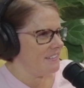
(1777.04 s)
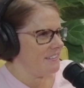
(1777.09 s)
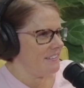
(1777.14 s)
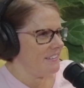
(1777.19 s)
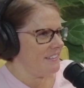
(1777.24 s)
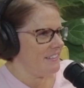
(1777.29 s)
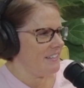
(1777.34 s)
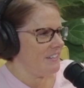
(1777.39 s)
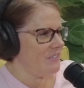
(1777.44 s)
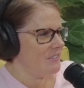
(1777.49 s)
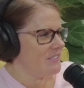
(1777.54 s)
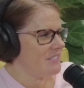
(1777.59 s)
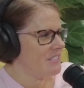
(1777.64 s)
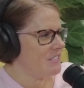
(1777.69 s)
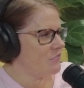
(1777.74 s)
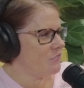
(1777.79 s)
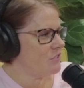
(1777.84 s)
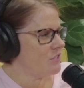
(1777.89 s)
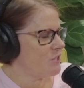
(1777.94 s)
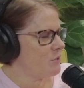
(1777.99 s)
it's a
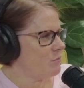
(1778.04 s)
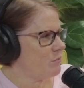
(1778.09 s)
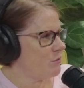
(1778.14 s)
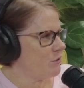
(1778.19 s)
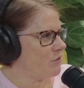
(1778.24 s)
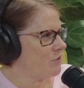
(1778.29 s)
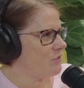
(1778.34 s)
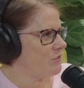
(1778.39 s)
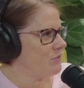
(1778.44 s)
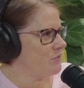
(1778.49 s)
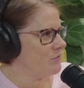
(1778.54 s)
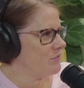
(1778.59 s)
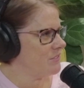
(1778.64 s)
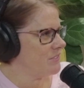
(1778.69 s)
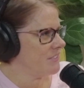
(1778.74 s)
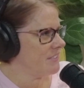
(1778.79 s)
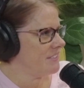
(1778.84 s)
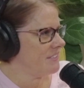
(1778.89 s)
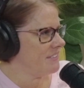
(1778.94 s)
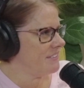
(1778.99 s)
different type of cruise,
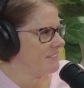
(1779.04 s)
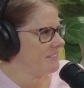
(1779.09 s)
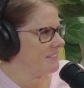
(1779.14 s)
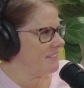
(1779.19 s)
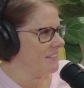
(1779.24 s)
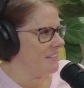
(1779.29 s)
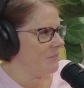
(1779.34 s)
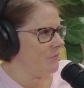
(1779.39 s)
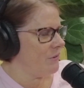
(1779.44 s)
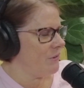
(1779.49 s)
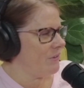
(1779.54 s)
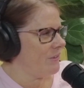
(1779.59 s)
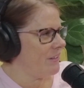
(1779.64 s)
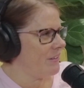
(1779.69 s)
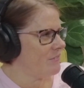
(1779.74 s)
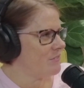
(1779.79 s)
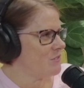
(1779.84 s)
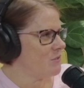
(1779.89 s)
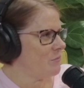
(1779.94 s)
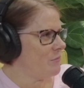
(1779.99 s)
and we only
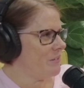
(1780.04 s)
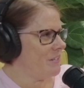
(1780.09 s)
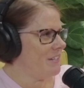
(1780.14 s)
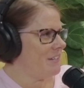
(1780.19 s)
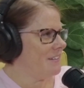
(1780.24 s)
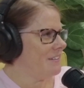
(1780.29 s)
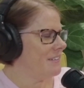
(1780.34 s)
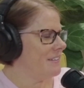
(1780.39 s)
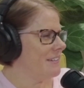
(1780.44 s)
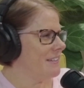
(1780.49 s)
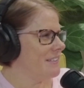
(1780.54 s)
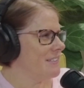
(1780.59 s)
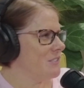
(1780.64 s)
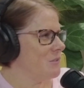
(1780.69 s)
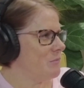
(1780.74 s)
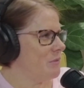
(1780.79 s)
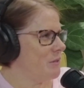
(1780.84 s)
have so many so many